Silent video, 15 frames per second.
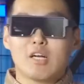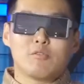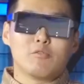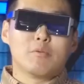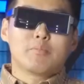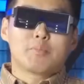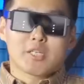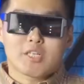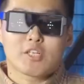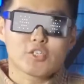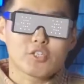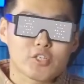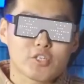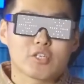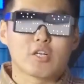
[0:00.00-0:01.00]
You see our
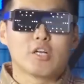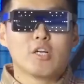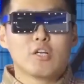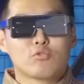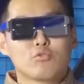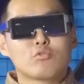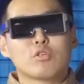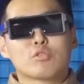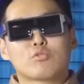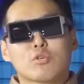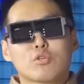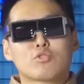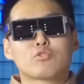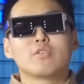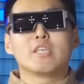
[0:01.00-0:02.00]
usual tests
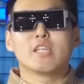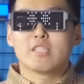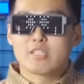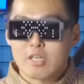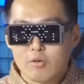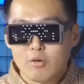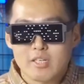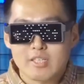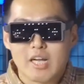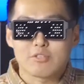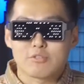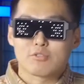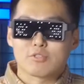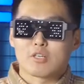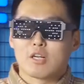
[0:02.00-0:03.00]
if in the most
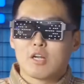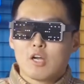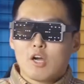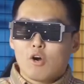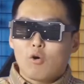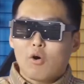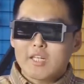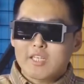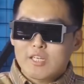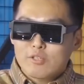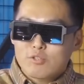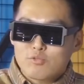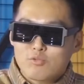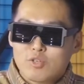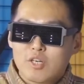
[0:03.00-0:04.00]
ideal situation it's
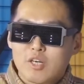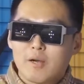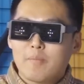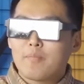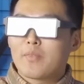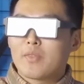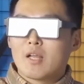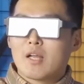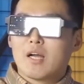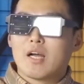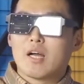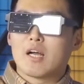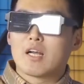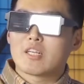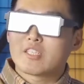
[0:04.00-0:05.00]
spending money to
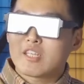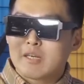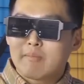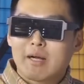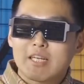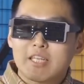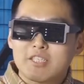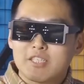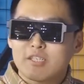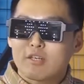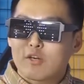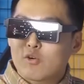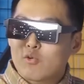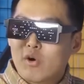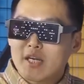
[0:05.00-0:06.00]
rent a car and
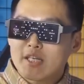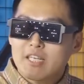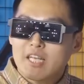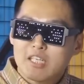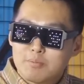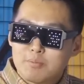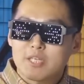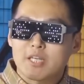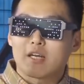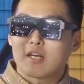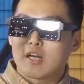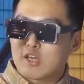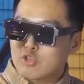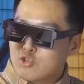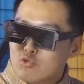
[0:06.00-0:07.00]
put it on the dynamometer
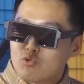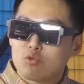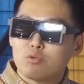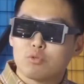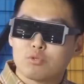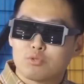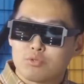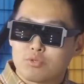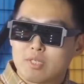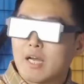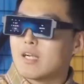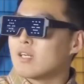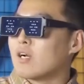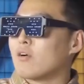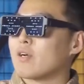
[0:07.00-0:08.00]
and then make a
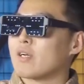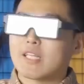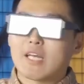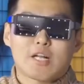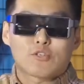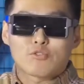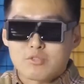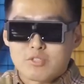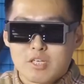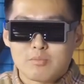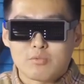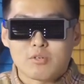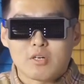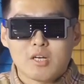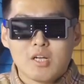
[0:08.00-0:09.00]
program for
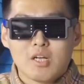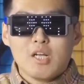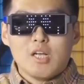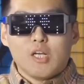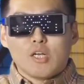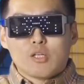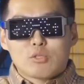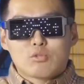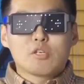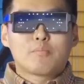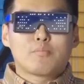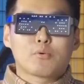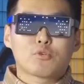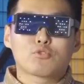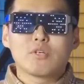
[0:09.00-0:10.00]
everyone the most
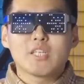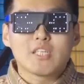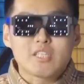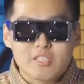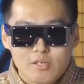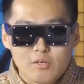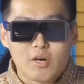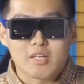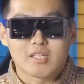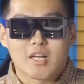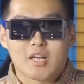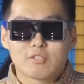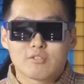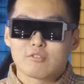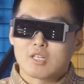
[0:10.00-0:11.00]
unfavorable
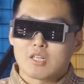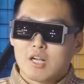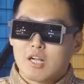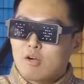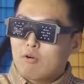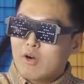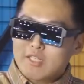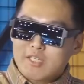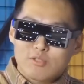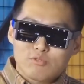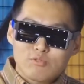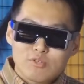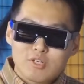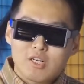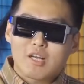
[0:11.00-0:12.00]
situation is spending money
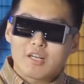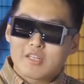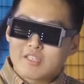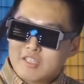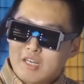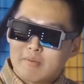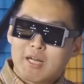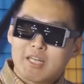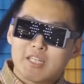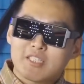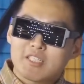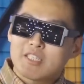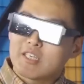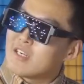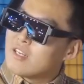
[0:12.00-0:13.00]
to rent a car
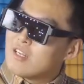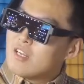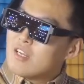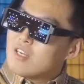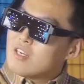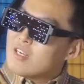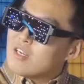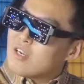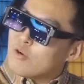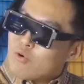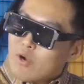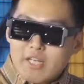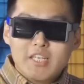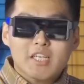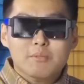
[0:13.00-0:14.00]
and put it on the
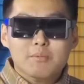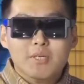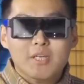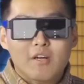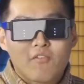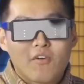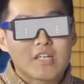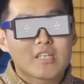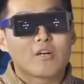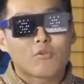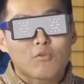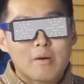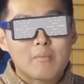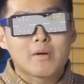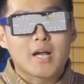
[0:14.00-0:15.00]
dynamometer,
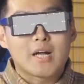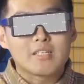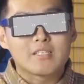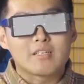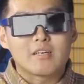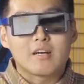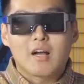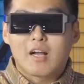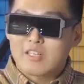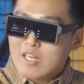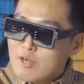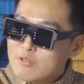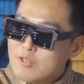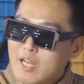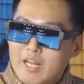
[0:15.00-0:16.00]
and then start to
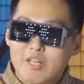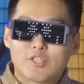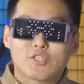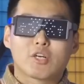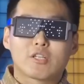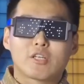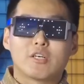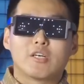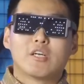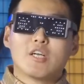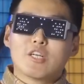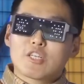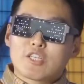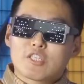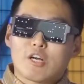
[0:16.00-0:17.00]
struggle it takes at least
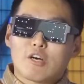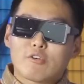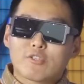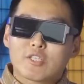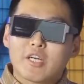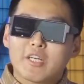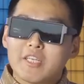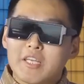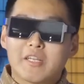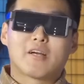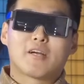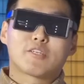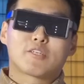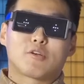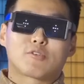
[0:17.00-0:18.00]
one or two
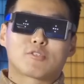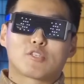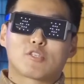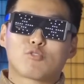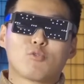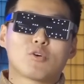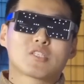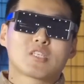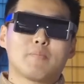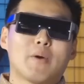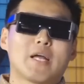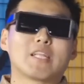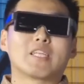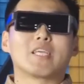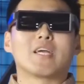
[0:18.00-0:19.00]
hours, or up to half
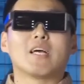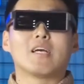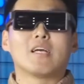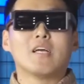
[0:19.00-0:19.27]
a day.